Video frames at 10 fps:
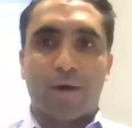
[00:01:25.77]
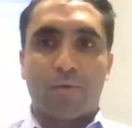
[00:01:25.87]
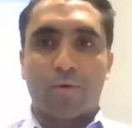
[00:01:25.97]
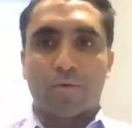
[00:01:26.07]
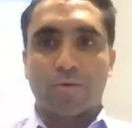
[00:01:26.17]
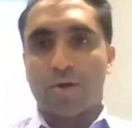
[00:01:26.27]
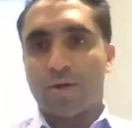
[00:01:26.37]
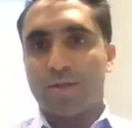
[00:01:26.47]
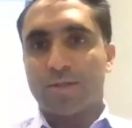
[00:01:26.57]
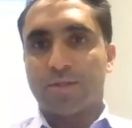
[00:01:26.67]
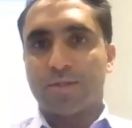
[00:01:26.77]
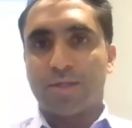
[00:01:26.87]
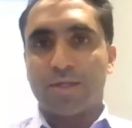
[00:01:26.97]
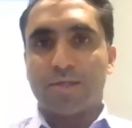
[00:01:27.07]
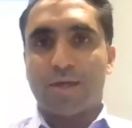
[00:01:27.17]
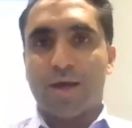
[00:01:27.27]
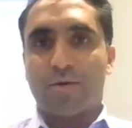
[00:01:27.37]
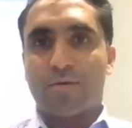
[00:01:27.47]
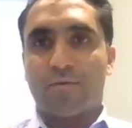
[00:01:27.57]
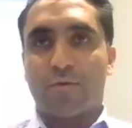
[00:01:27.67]
But what we're starting to see is
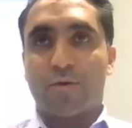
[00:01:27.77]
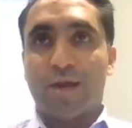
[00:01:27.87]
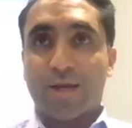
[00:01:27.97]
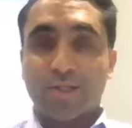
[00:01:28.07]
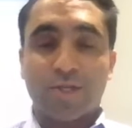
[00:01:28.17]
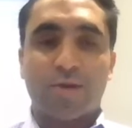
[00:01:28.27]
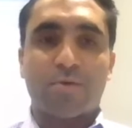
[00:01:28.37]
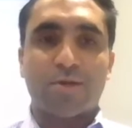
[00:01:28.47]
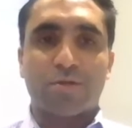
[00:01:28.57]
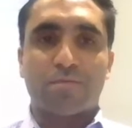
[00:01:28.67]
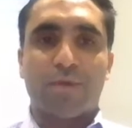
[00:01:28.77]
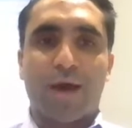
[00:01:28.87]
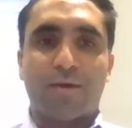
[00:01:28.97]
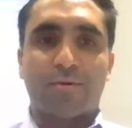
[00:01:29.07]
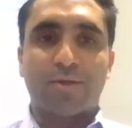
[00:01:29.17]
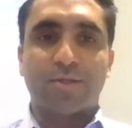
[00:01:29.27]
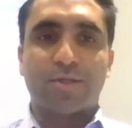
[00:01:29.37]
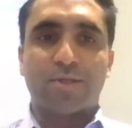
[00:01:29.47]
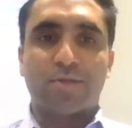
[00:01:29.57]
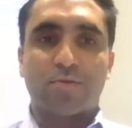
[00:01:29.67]
now for next generation batteries,
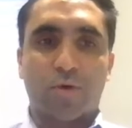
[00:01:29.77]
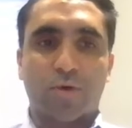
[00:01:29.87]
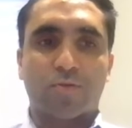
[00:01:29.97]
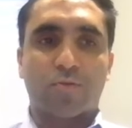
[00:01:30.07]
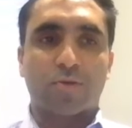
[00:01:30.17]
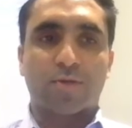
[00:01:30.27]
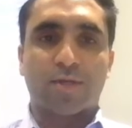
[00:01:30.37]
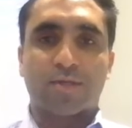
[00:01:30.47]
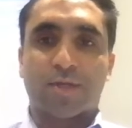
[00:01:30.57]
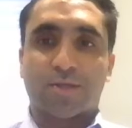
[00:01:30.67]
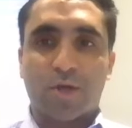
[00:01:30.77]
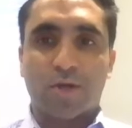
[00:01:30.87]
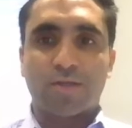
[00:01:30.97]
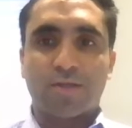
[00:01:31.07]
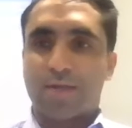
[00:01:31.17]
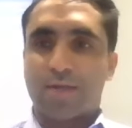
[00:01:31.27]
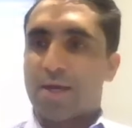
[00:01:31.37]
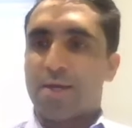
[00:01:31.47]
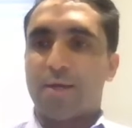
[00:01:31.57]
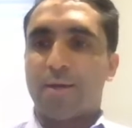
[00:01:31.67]
as you work towards things like solid
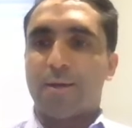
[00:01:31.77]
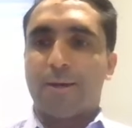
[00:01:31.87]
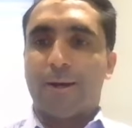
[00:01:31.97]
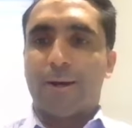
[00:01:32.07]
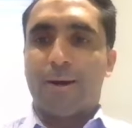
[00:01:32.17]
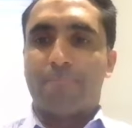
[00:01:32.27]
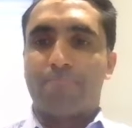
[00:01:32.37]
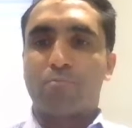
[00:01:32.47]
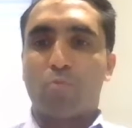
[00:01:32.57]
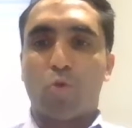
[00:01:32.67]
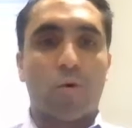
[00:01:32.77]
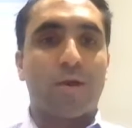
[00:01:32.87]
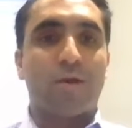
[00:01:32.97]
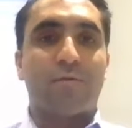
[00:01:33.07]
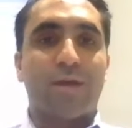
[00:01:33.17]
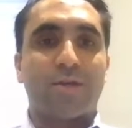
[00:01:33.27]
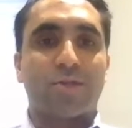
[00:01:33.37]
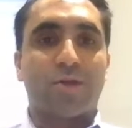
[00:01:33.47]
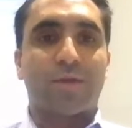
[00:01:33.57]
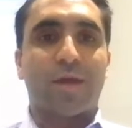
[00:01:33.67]
state, um, more
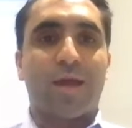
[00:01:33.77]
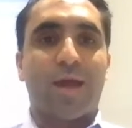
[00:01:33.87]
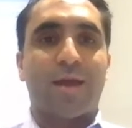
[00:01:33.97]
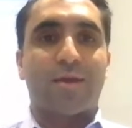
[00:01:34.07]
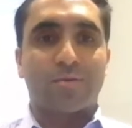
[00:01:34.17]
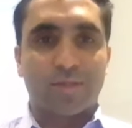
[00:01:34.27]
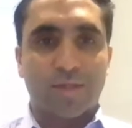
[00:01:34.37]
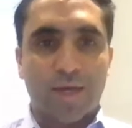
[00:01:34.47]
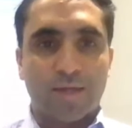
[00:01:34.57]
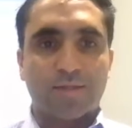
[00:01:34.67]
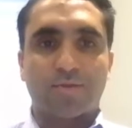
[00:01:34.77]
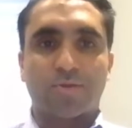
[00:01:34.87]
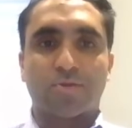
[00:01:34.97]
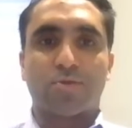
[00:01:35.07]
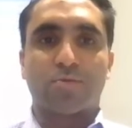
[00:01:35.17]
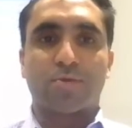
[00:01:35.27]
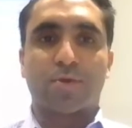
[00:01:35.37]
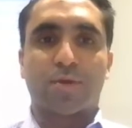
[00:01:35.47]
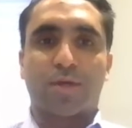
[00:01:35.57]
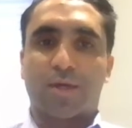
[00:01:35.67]
innovation on the anode side. So there's groups
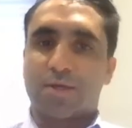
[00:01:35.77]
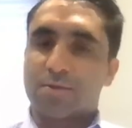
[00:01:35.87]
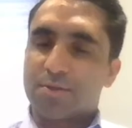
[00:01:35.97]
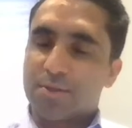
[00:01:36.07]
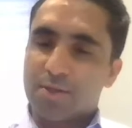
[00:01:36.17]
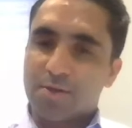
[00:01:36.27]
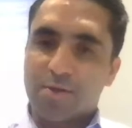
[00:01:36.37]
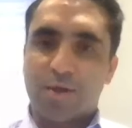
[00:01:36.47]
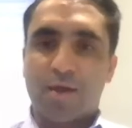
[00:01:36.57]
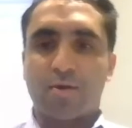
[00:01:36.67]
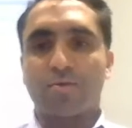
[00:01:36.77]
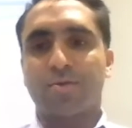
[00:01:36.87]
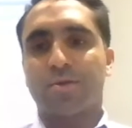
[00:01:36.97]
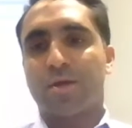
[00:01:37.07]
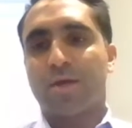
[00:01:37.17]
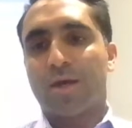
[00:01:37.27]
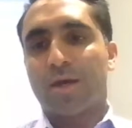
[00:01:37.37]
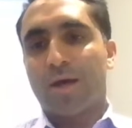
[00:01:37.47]
looking at silicon anodes,